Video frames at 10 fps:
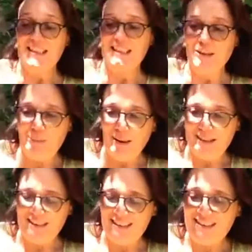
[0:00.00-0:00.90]
in your
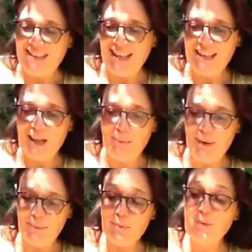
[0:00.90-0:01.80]
mind that uh, come
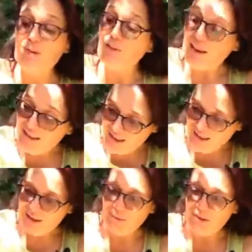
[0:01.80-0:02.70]
up. The first
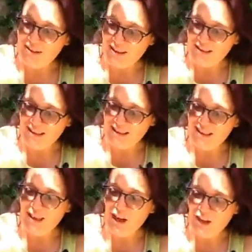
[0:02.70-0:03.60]
card was study
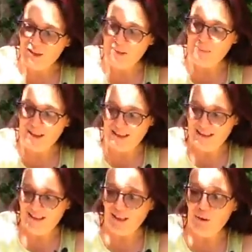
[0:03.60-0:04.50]
hard
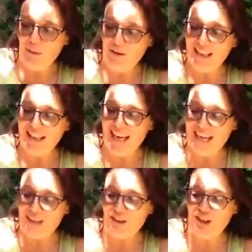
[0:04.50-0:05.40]
meaning. You are
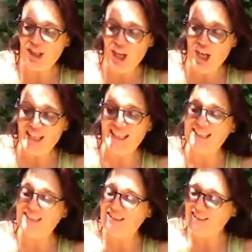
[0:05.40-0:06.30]
engaged to learning
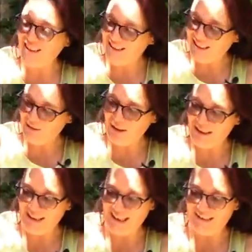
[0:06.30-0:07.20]
and study
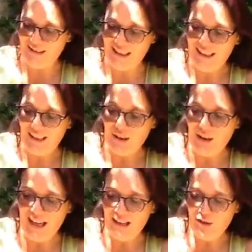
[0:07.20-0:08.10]
right now.
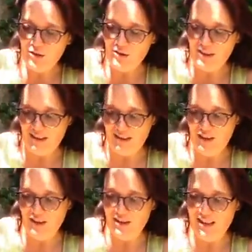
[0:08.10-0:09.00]
Your angels guide
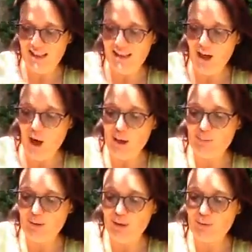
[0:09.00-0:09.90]
you to take
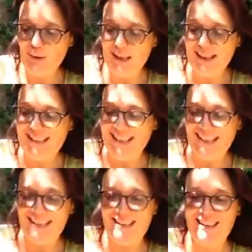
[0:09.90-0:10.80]
time to read,
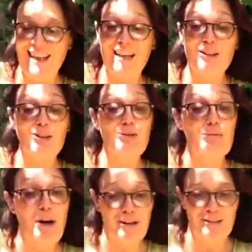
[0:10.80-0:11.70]
listen, and
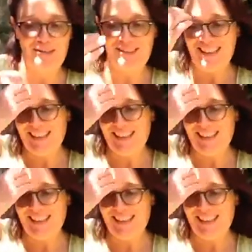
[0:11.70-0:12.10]
grow.